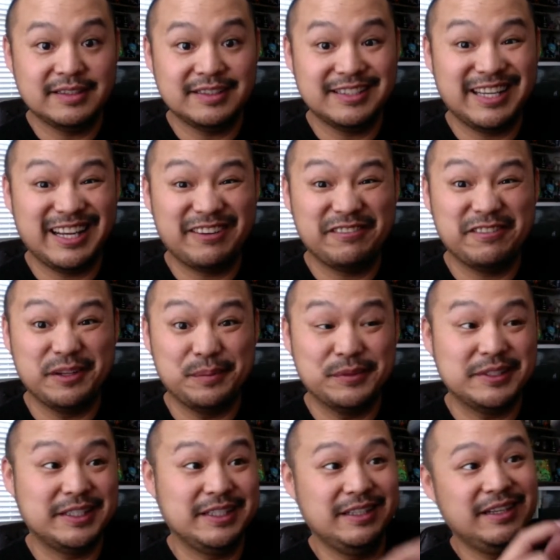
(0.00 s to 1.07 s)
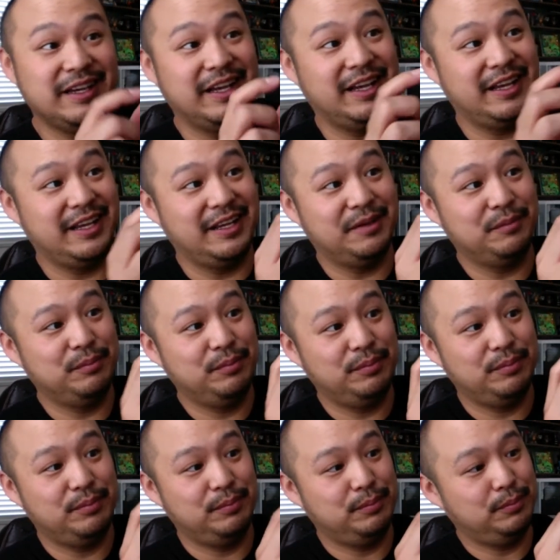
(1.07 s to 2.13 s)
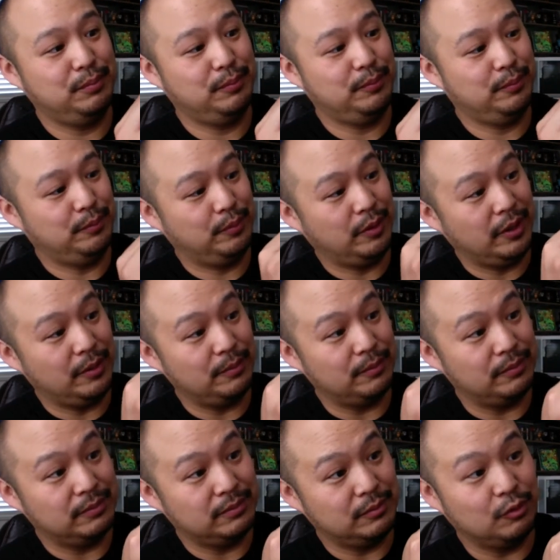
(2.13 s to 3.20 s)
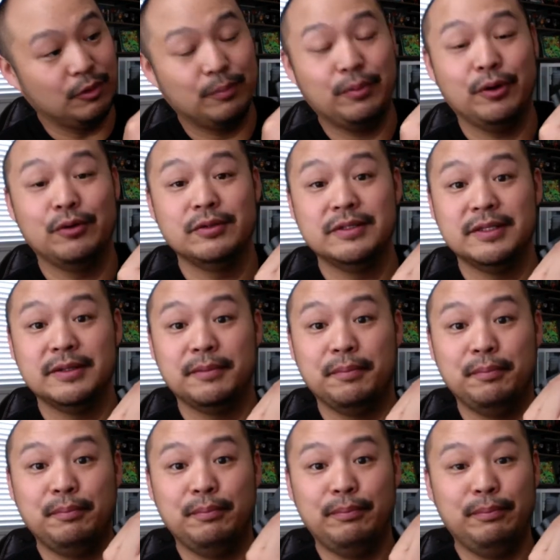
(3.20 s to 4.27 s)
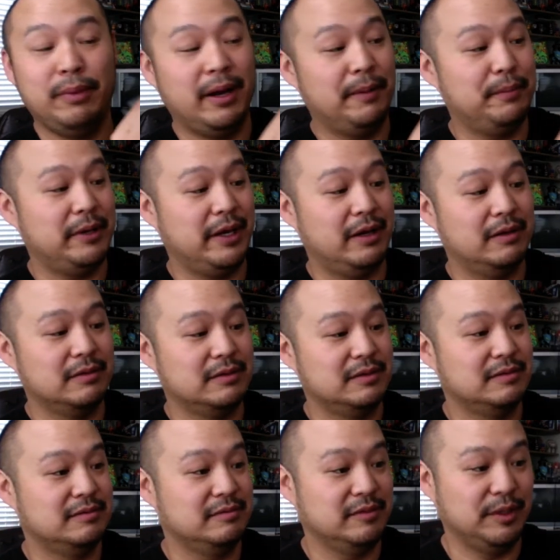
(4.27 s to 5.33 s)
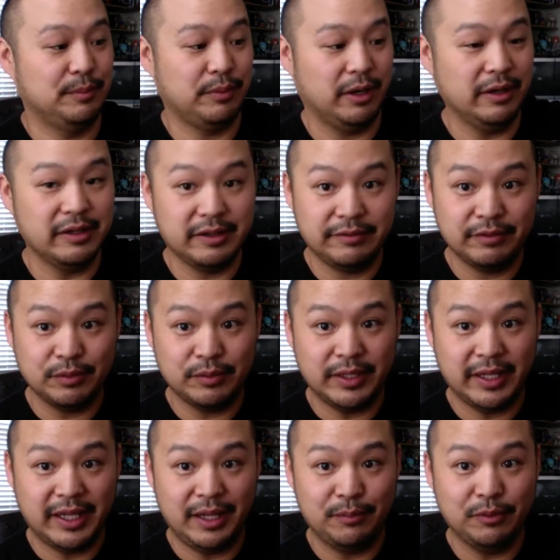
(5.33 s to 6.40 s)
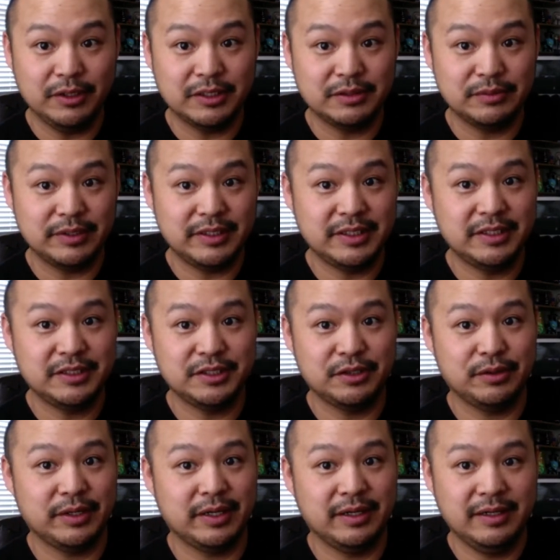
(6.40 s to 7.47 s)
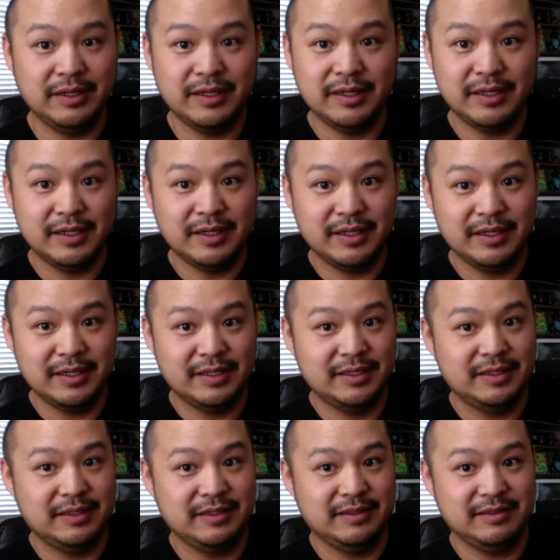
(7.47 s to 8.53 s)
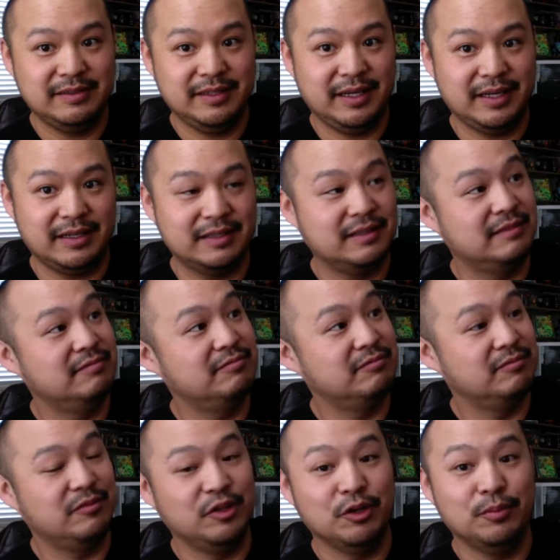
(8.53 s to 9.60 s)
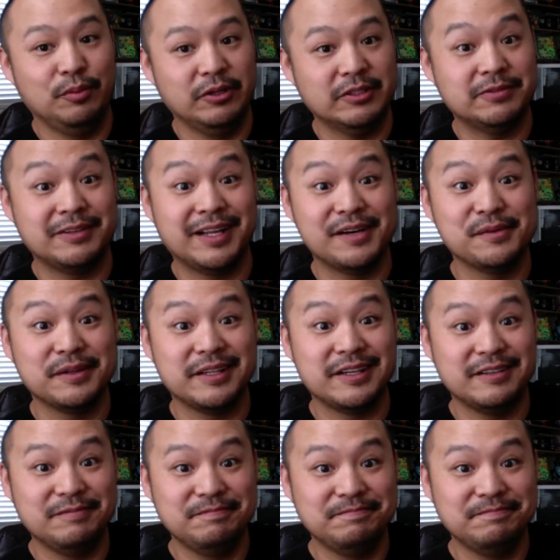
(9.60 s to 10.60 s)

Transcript: kind of flimsy and probably more prone to popping out than probably even the one that came with the Switch. So kind of no points for that one there.